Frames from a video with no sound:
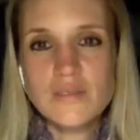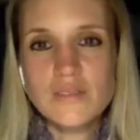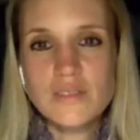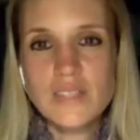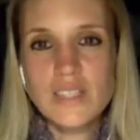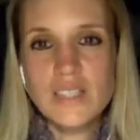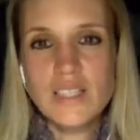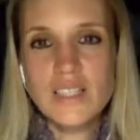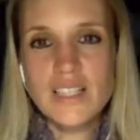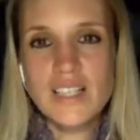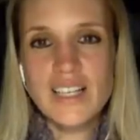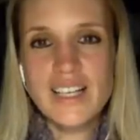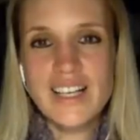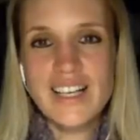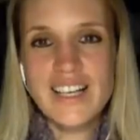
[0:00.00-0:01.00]
Yeah.
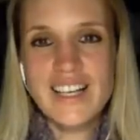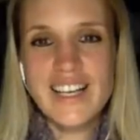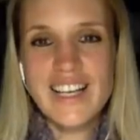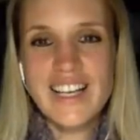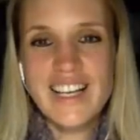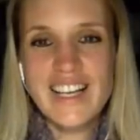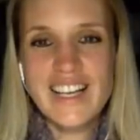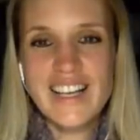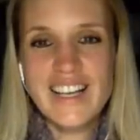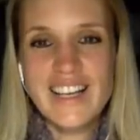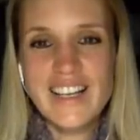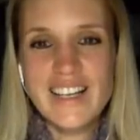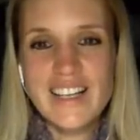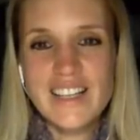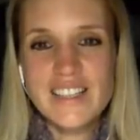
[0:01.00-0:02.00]

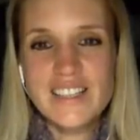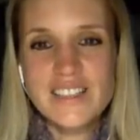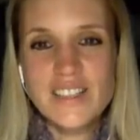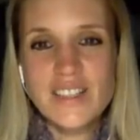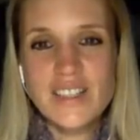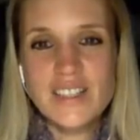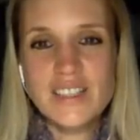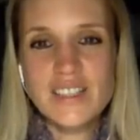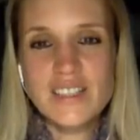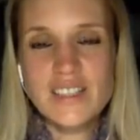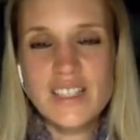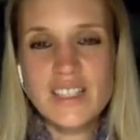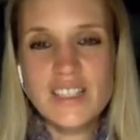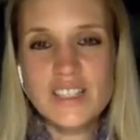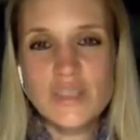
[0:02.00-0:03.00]
So this is an
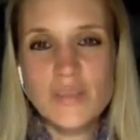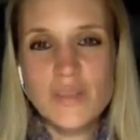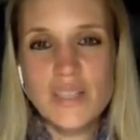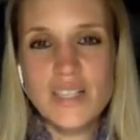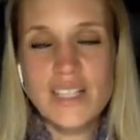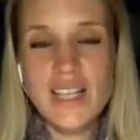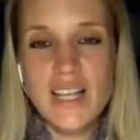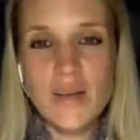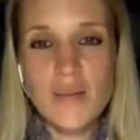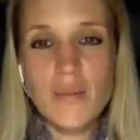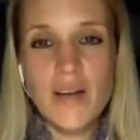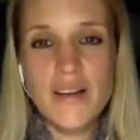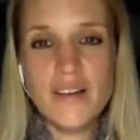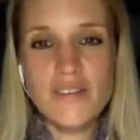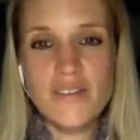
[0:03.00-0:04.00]
instrument, it's like a
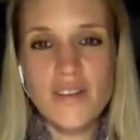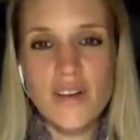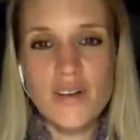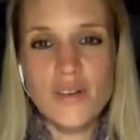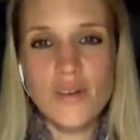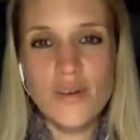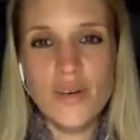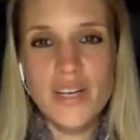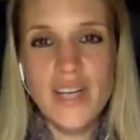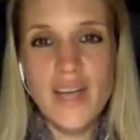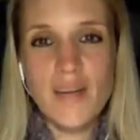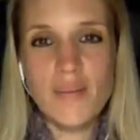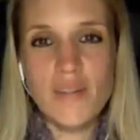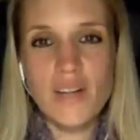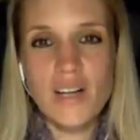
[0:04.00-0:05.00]
microphone or a
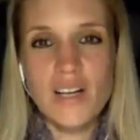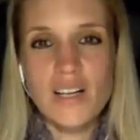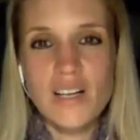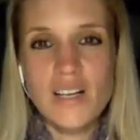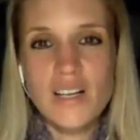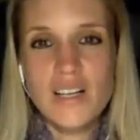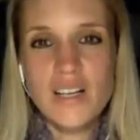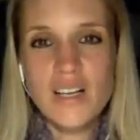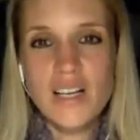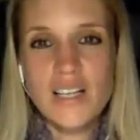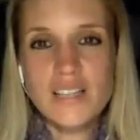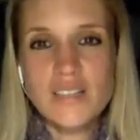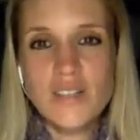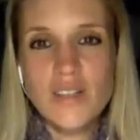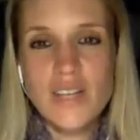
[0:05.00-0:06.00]
camera. And it's
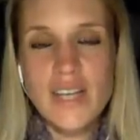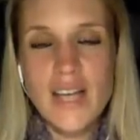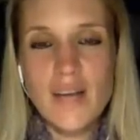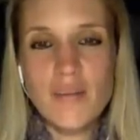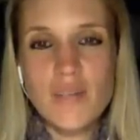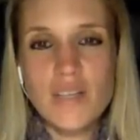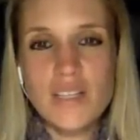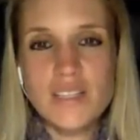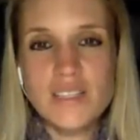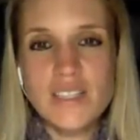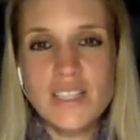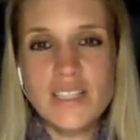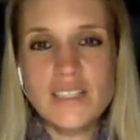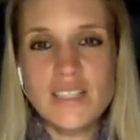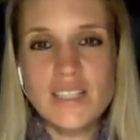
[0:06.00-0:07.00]
not the camera that
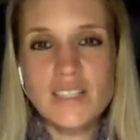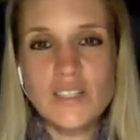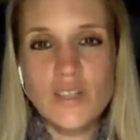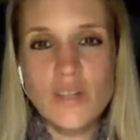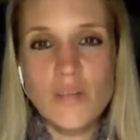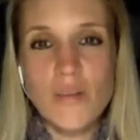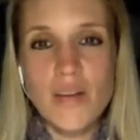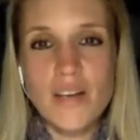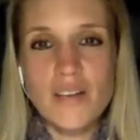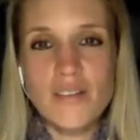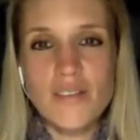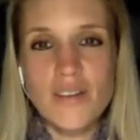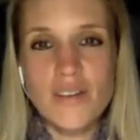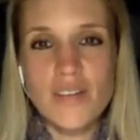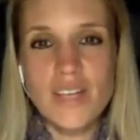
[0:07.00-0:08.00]
sees, and it's not the
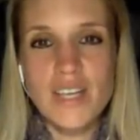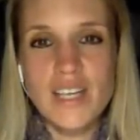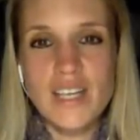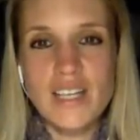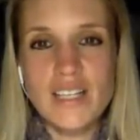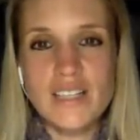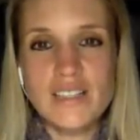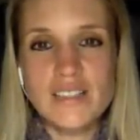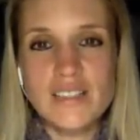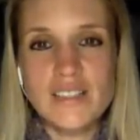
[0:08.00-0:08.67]
microphone that hears.